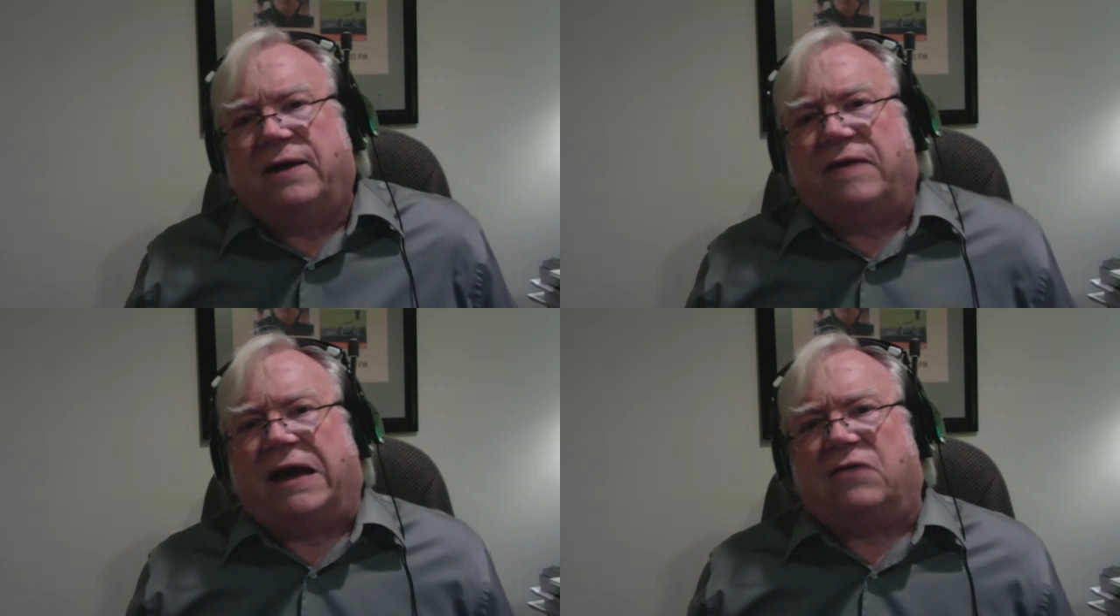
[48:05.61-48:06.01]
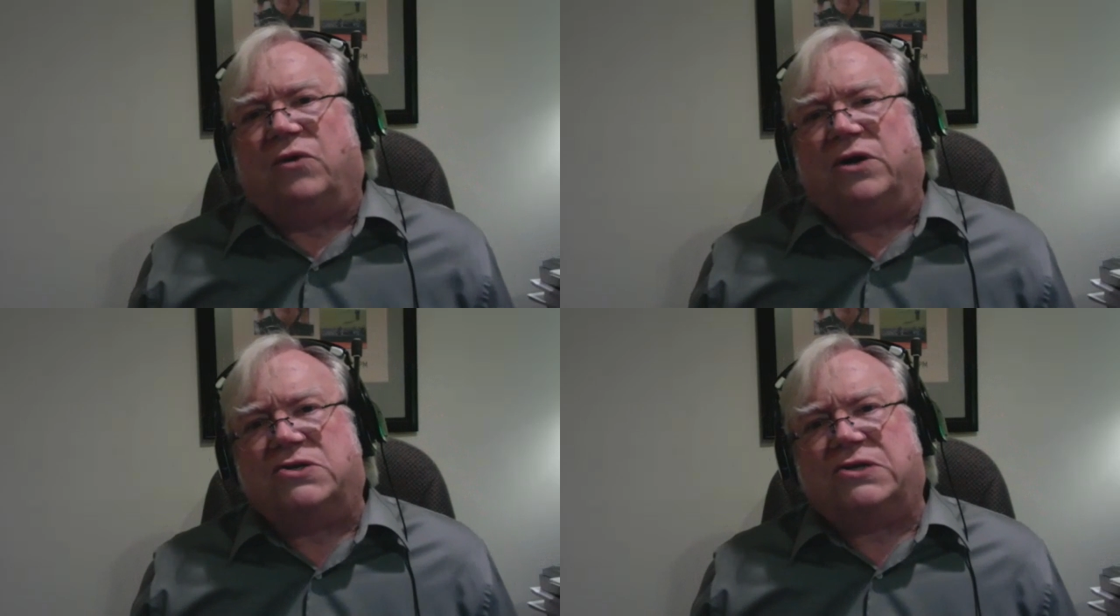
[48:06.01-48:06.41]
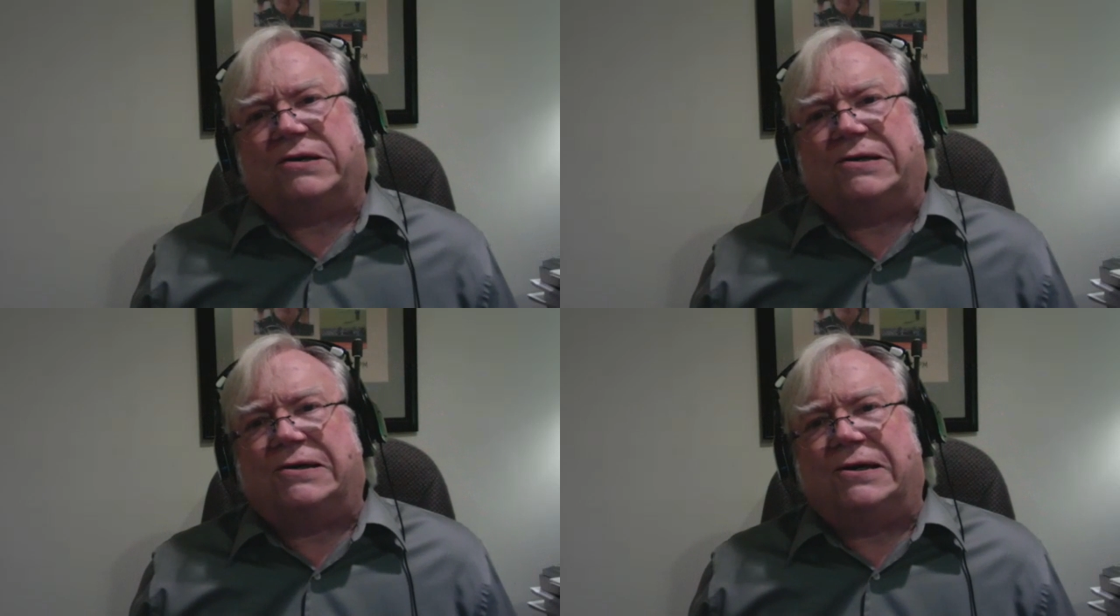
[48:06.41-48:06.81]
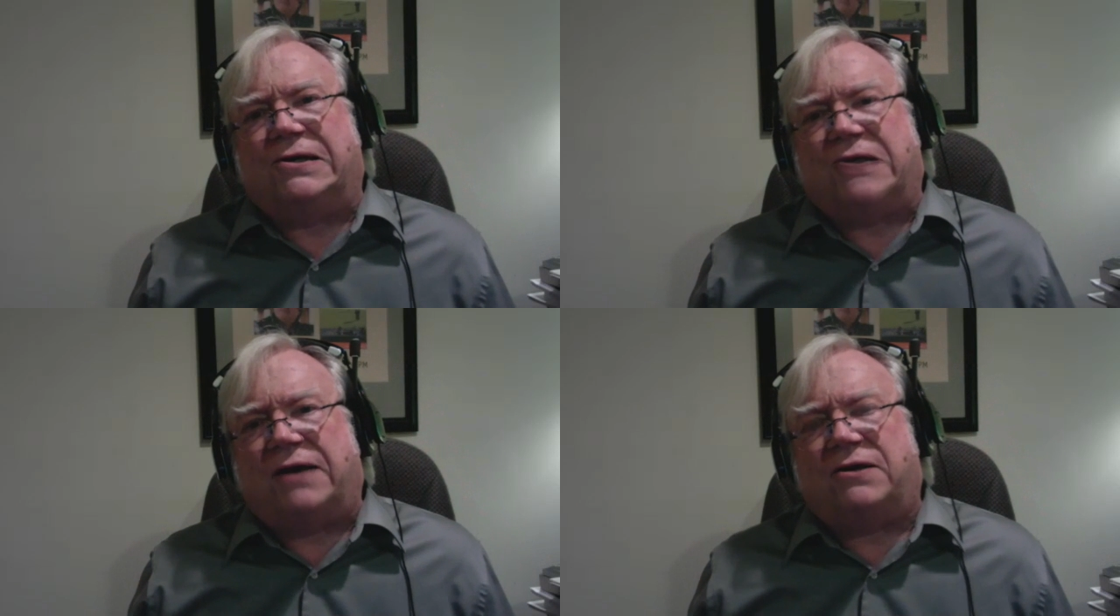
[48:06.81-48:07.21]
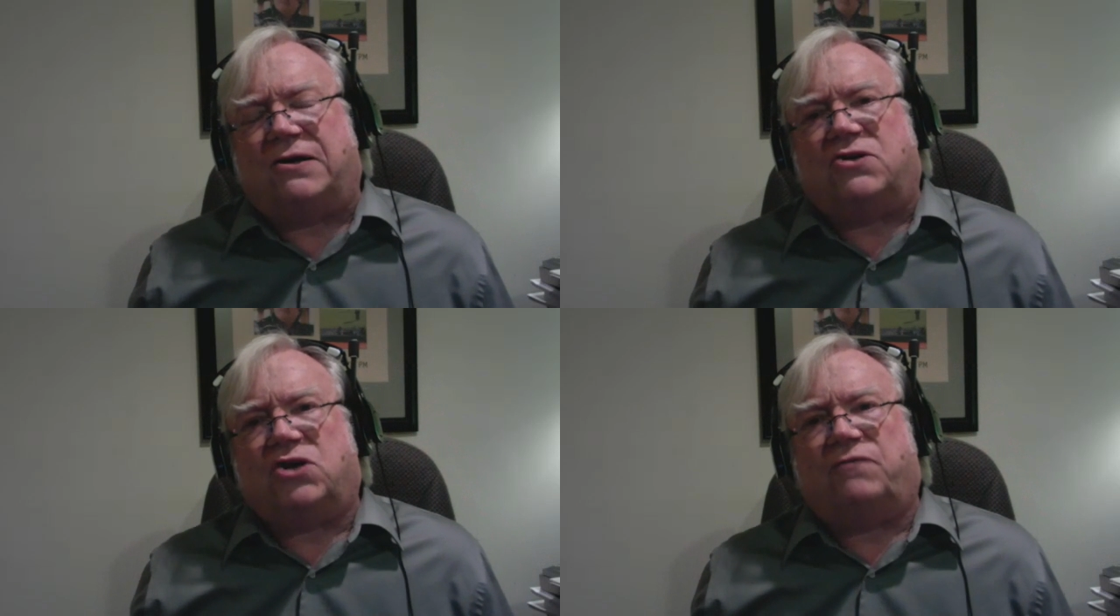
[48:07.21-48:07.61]
that it was intended
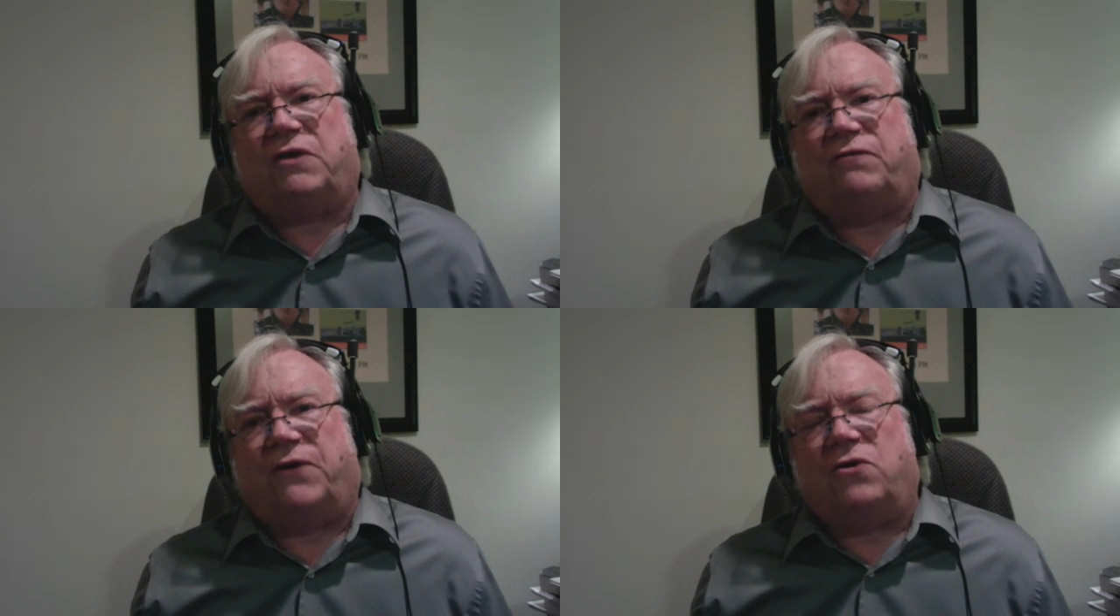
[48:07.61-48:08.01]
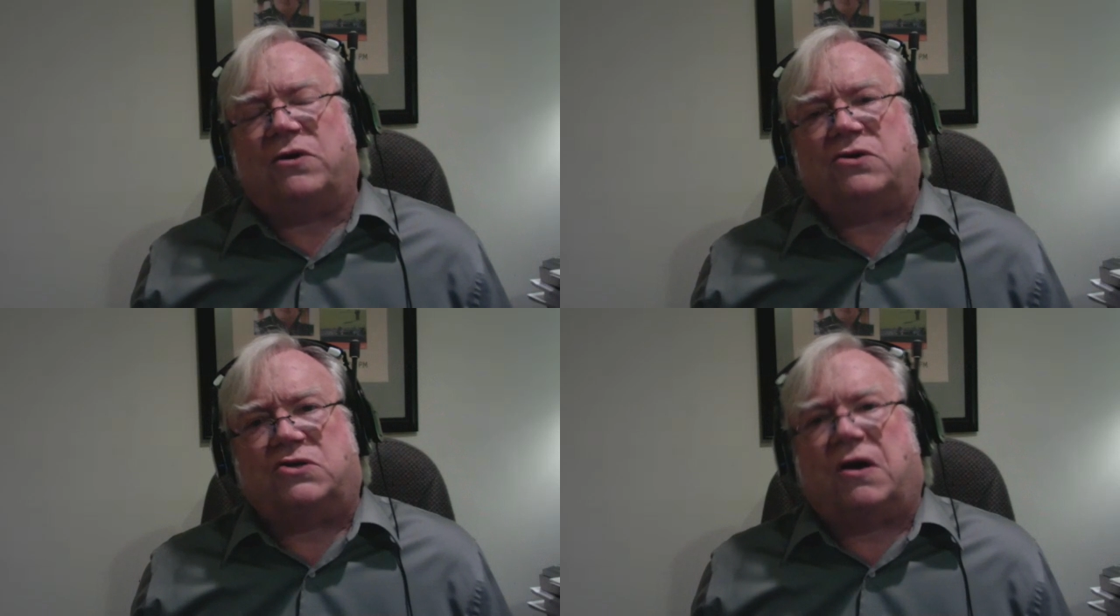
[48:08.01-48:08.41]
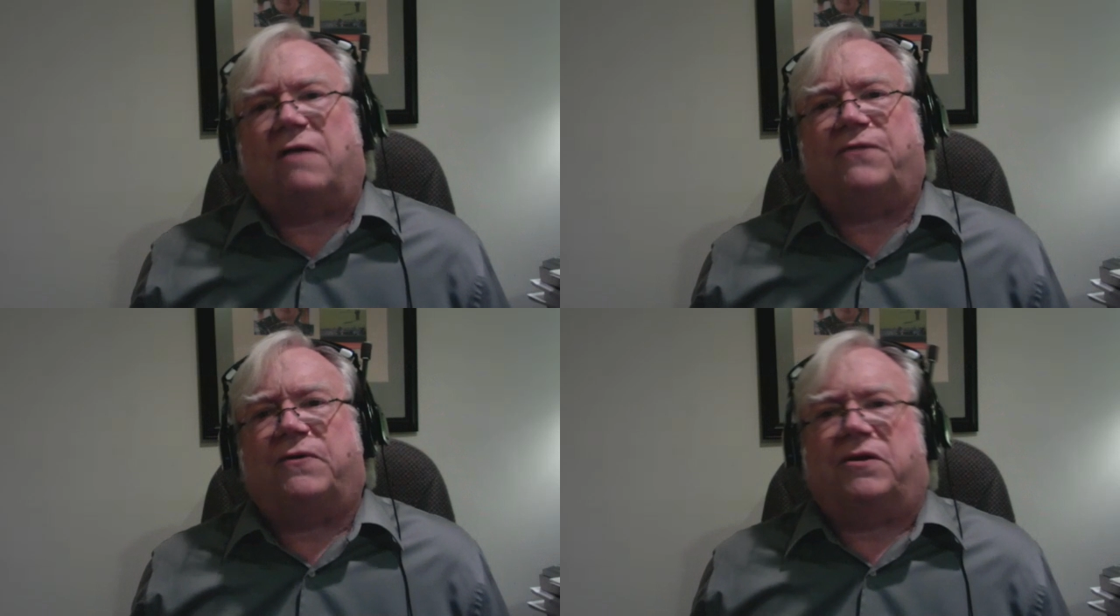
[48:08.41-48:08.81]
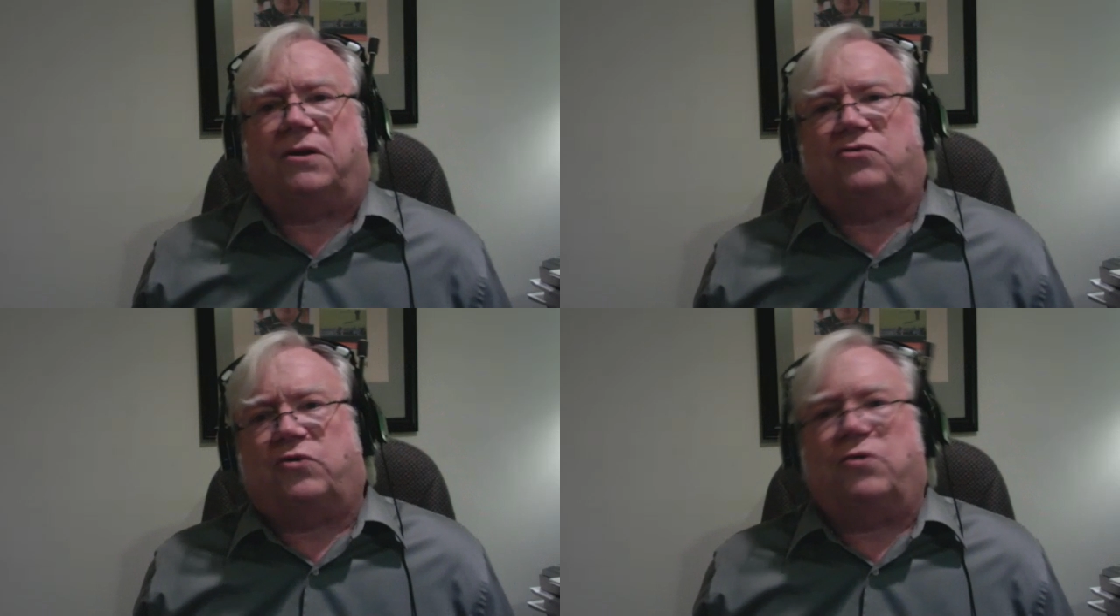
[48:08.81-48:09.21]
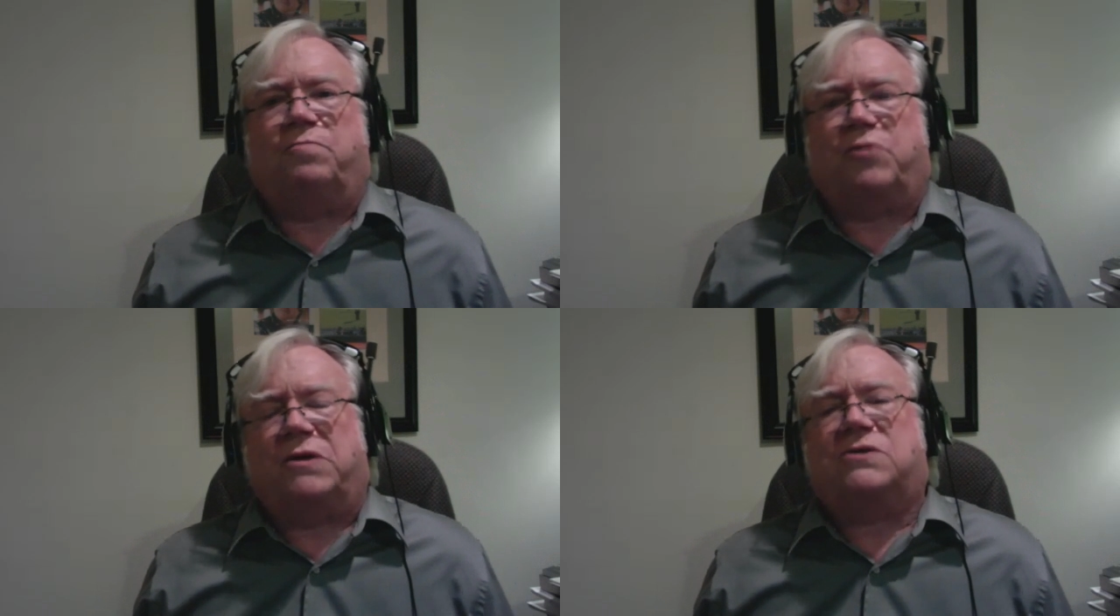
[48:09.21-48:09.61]
to shift the focus off of the true
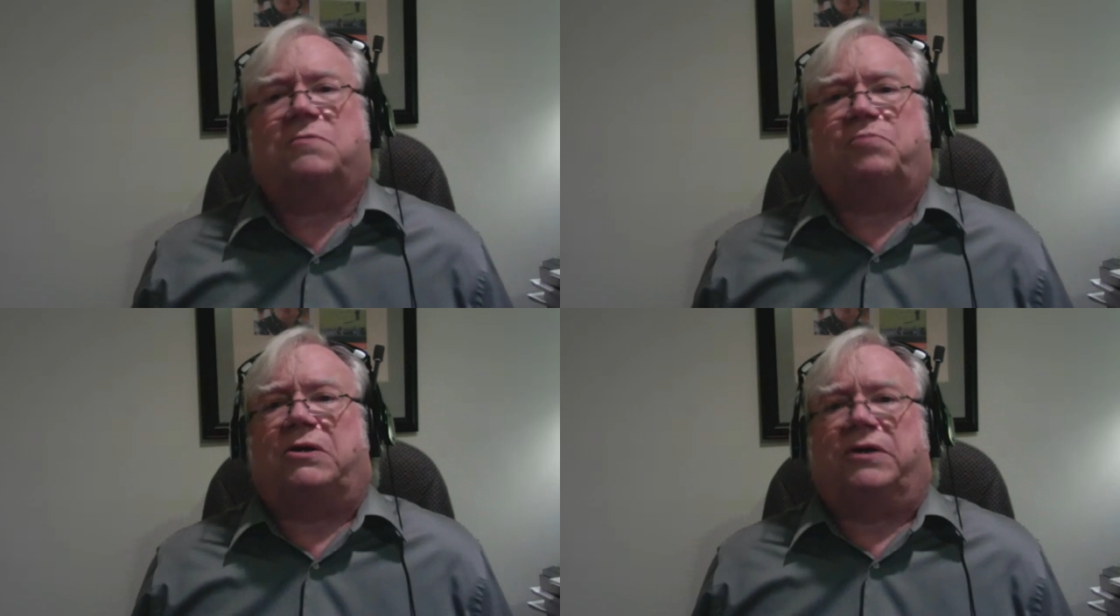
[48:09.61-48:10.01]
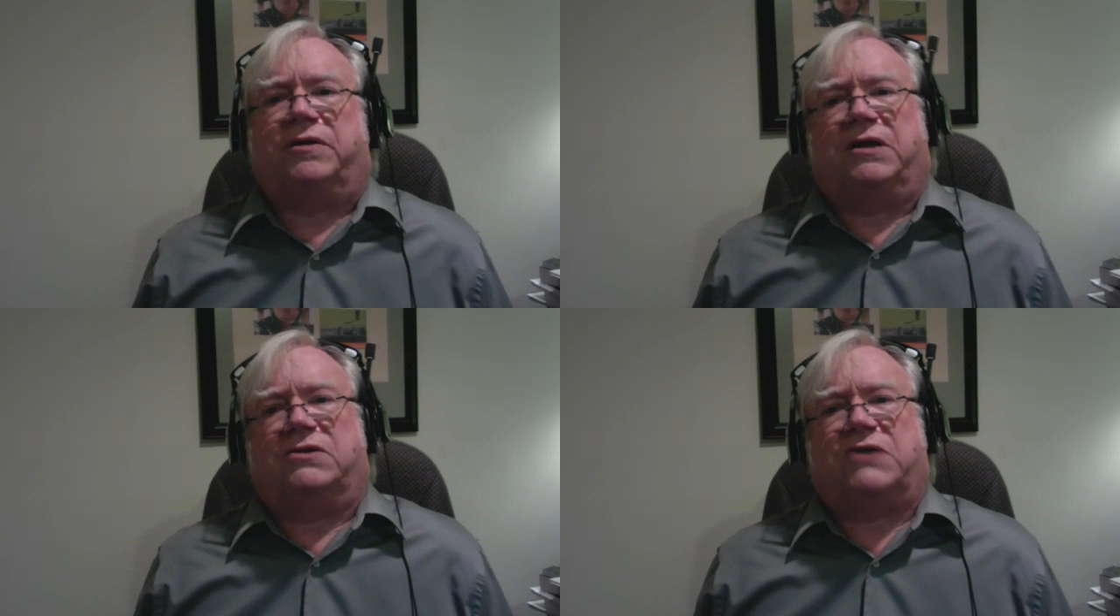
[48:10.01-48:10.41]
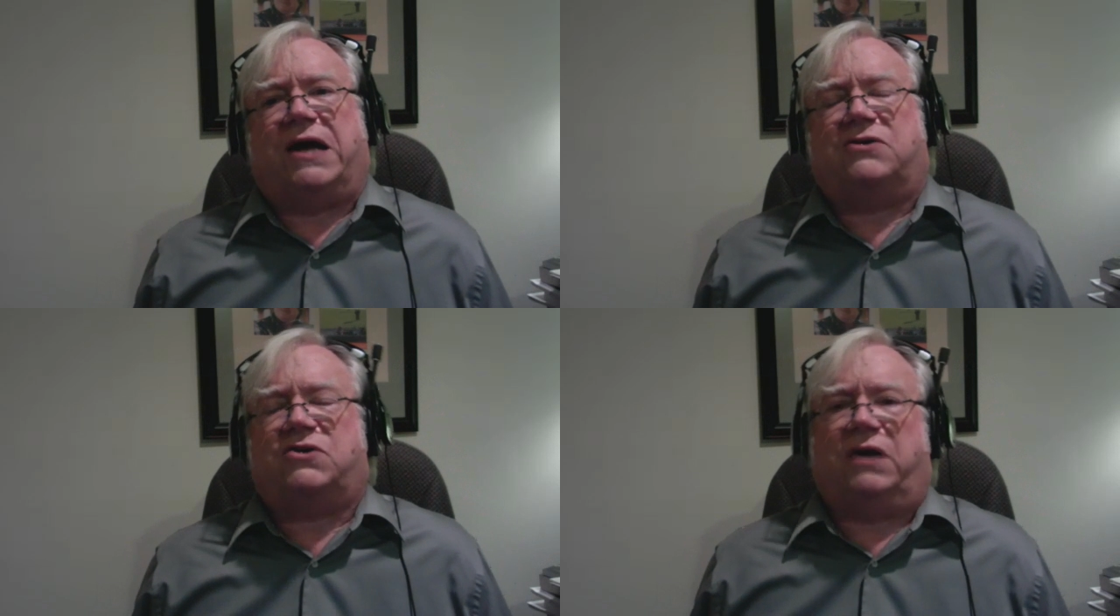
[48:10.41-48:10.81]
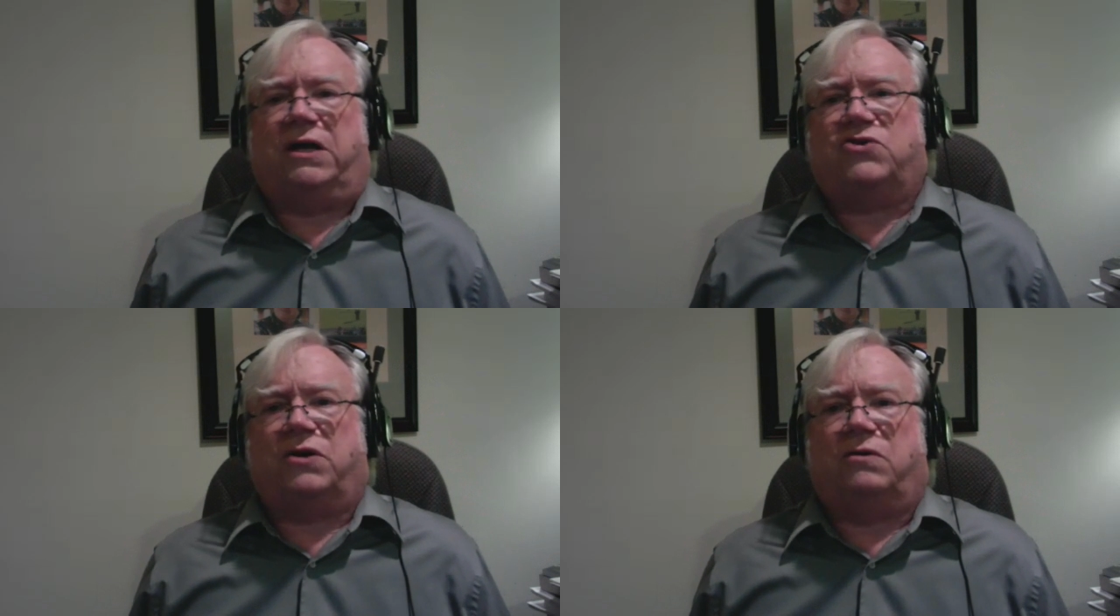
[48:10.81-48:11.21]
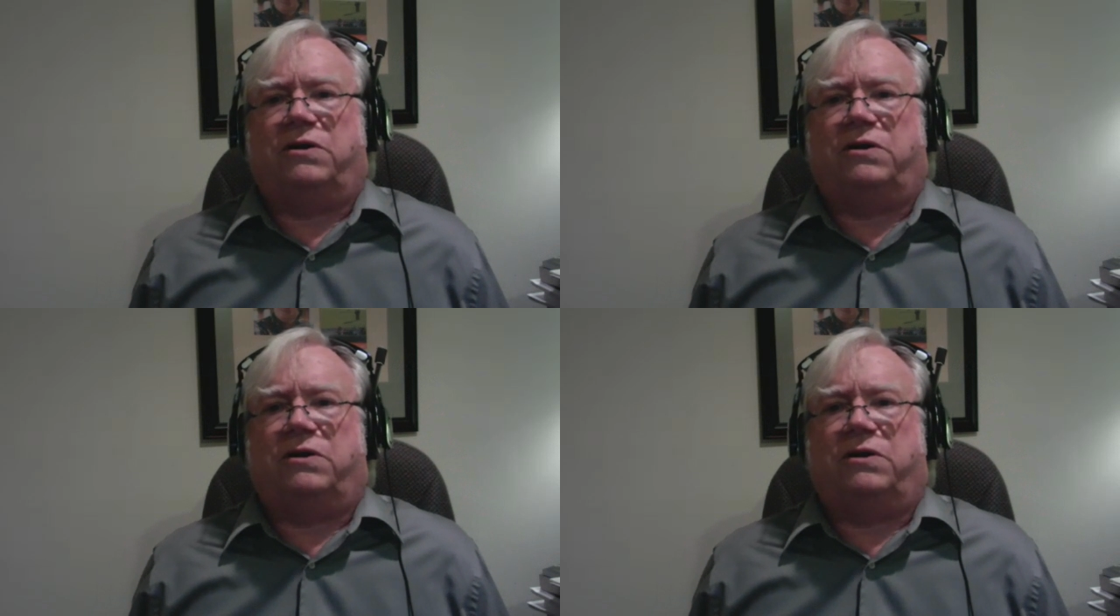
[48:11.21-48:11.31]
principal in the assassination,